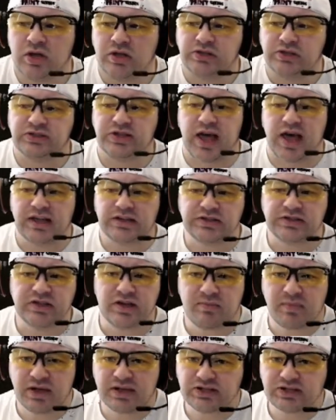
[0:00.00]
See, I
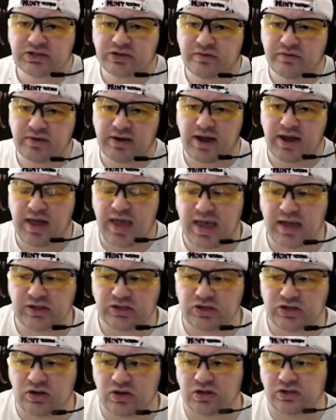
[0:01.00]
set my server at 8
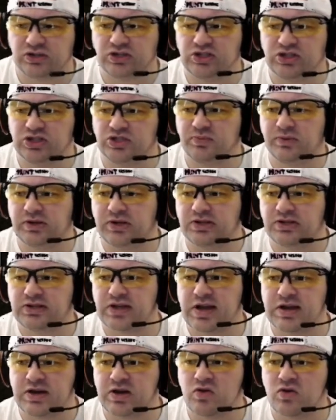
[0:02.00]
chunks just because
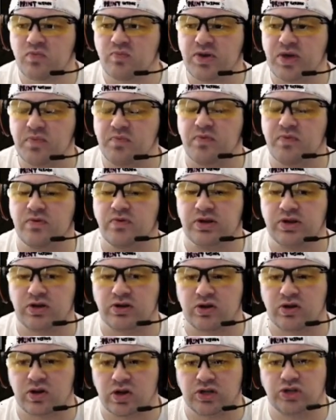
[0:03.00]
I know people that
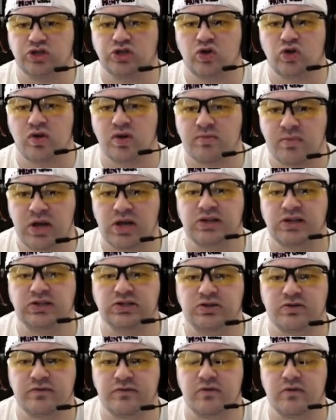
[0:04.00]
are going to join my
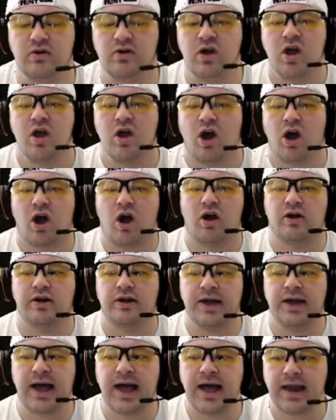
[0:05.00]
server are
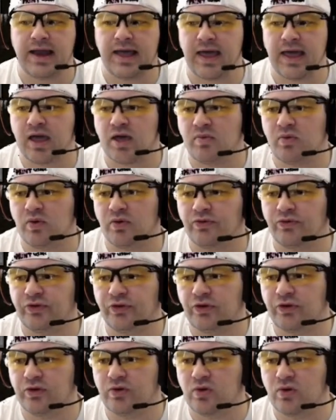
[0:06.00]
not able
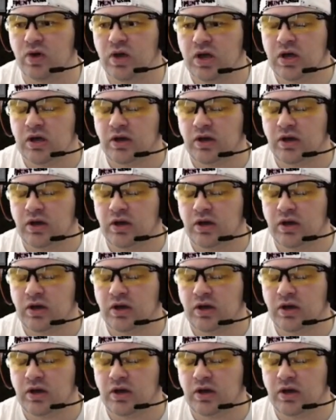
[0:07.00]
to,